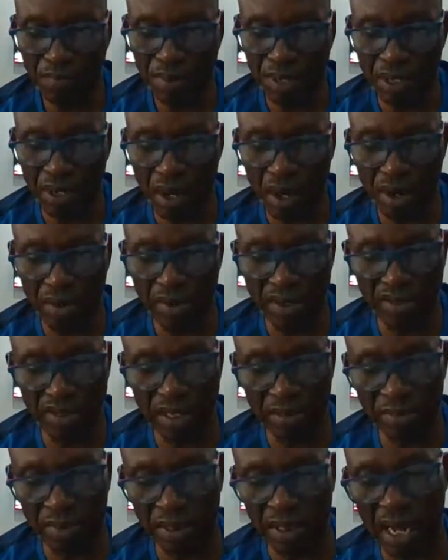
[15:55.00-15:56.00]
proof beyond
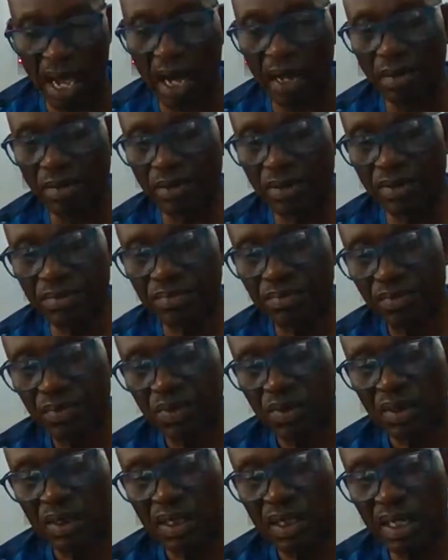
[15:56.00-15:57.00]
reasonable doubt.
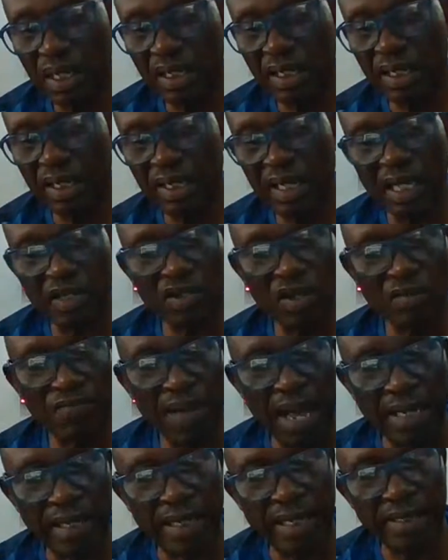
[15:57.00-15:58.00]
In the case
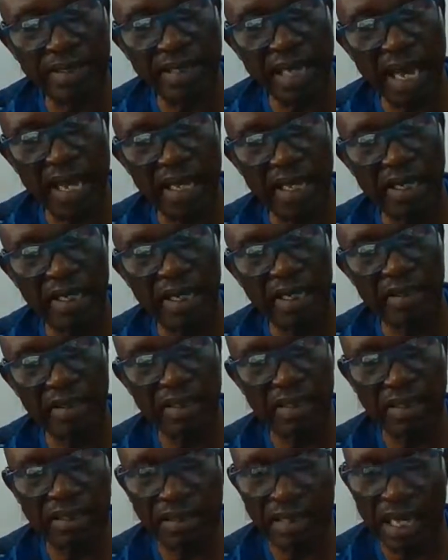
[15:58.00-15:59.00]
of Adisa
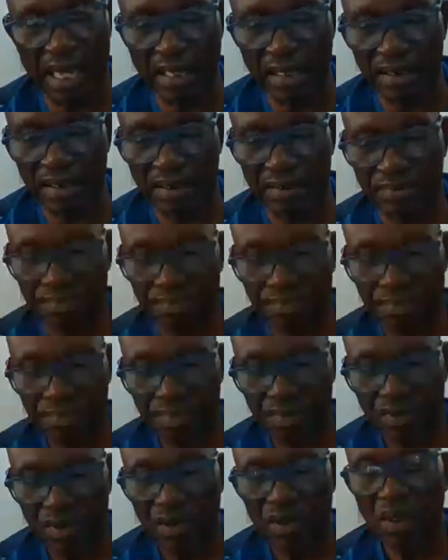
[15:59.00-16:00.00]
against the state,
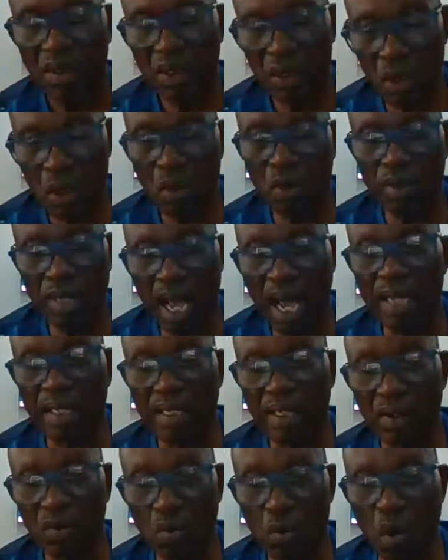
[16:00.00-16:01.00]
good.
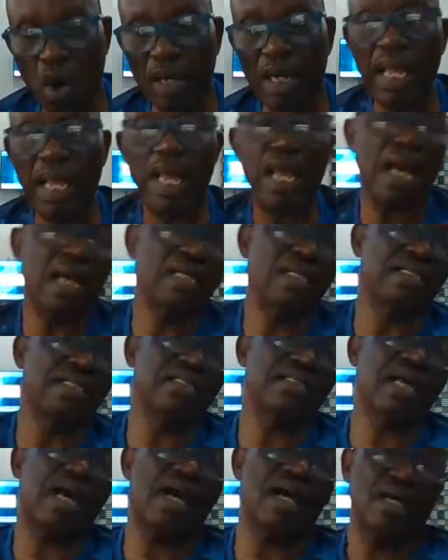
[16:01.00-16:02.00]
Wale
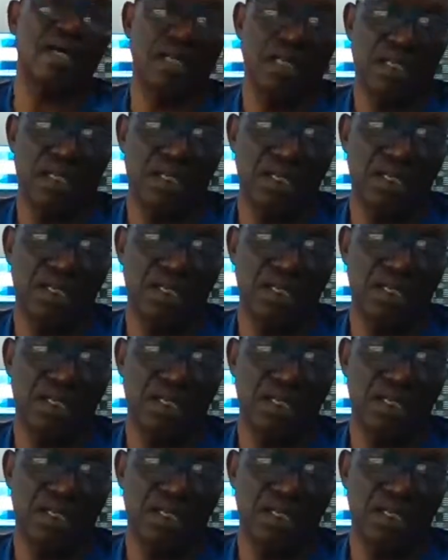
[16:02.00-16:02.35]
Adisa